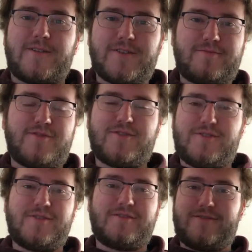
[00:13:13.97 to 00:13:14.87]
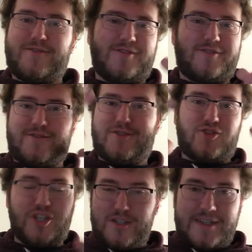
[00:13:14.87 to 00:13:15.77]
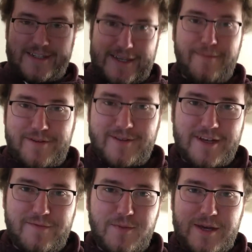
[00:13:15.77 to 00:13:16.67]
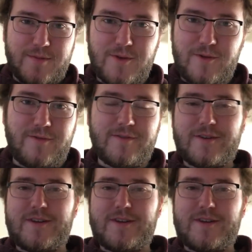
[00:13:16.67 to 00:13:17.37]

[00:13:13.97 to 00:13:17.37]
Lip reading: Just she'll accept if you make a move,